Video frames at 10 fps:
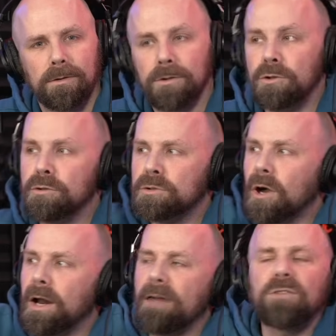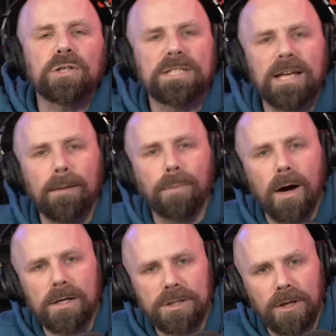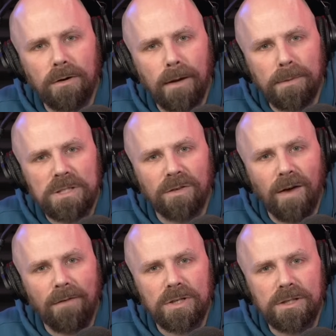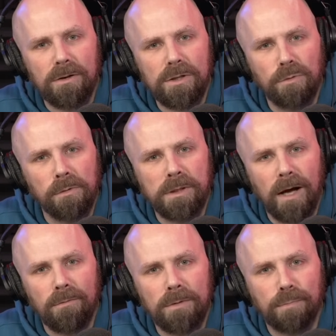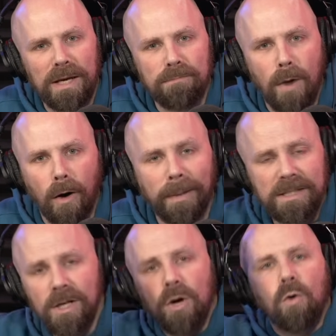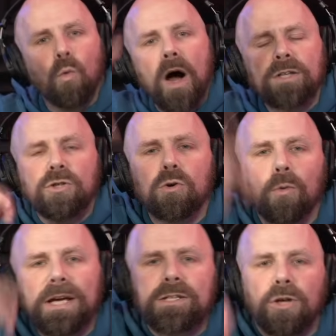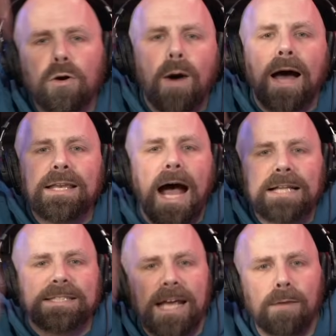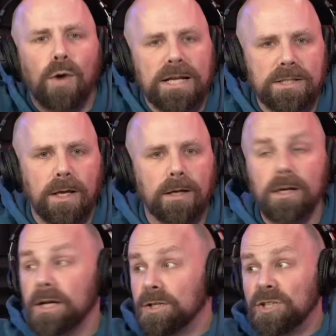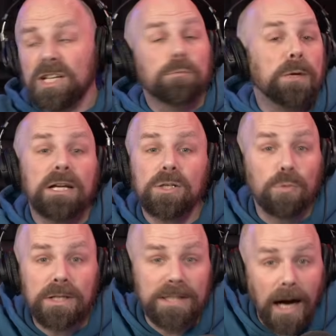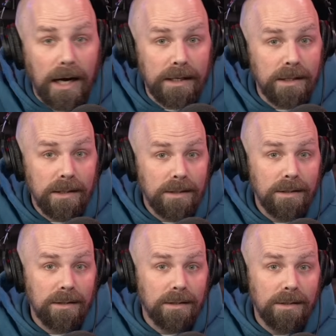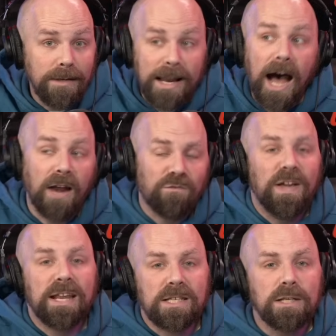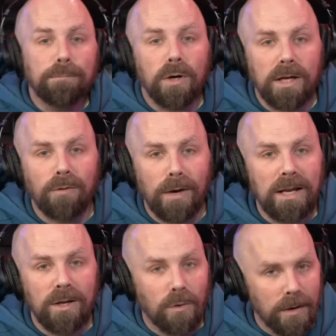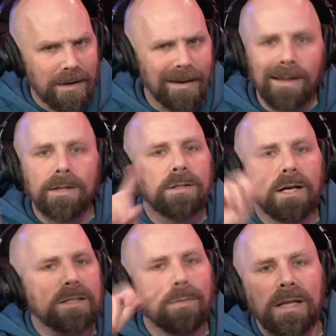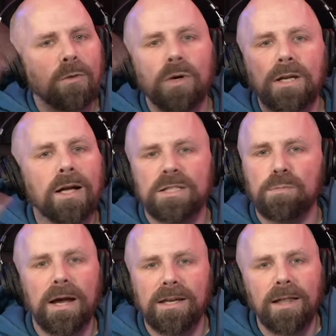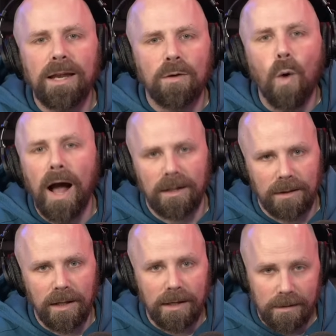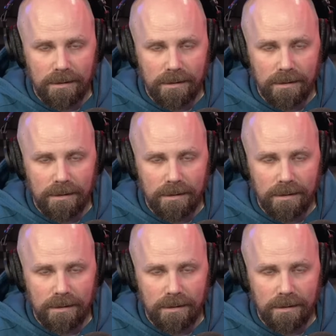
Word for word: You thought after CM Punk showed up at Survivor Series, we were done with big moments? What do we do on Not Sam Wrestling? Just because we're done not fantasy booking Randy Orton doesn't mean that we're done speculating wildly.